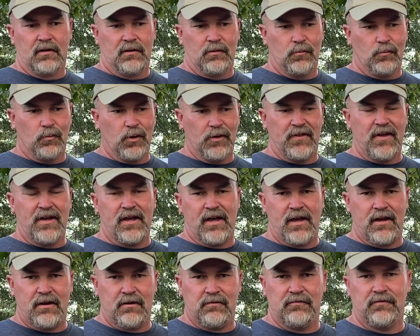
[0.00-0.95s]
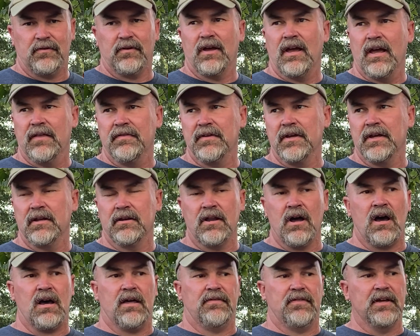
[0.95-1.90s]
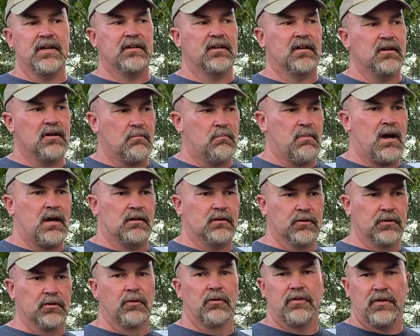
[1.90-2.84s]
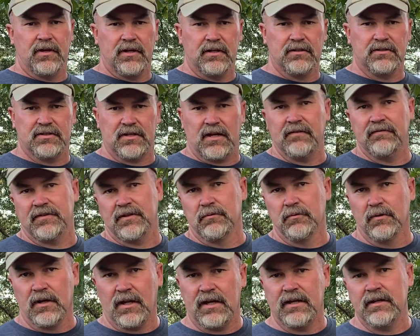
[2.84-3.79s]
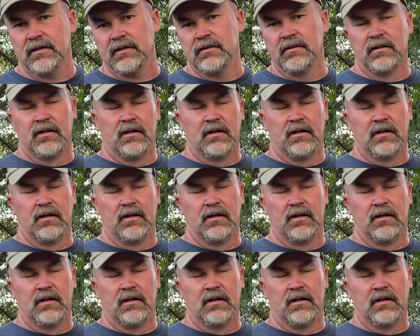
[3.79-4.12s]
what they have, and then not thinking about little things safety related.